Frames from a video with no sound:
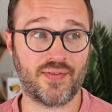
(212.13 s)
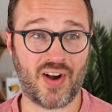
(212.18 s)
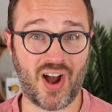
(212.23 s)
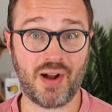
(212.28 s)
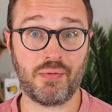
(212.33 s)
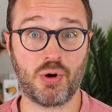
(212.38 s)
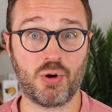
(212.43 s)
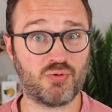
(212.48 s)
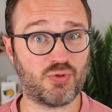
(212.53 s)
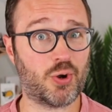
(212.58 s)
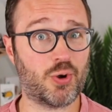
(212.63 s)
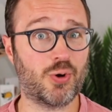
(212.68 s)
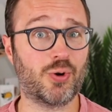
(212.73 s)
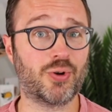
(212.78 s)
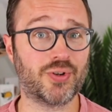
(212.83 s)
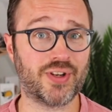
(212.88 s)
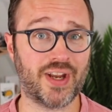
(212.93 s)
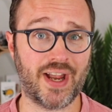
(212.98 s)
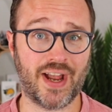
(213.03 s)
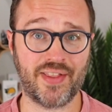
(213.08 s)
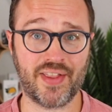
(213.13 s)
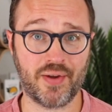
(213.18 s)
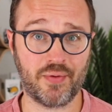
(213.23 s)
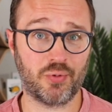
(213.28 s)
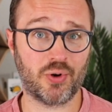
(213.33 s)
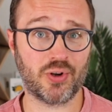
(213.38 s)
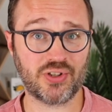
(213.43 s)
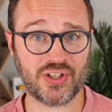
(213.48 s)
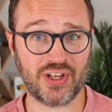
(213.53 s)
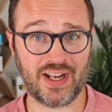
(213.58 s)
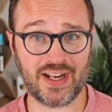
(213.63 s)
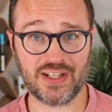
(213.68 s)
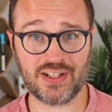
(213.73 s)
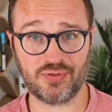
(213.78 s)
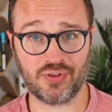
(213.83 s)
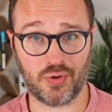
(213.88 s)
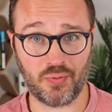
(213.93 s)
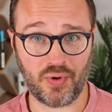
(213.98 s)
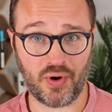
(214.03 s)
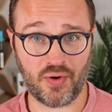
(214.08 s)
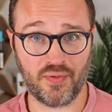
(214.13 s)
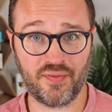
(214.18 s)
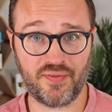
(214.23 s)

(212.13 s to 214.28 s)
I will record it and then watch it later on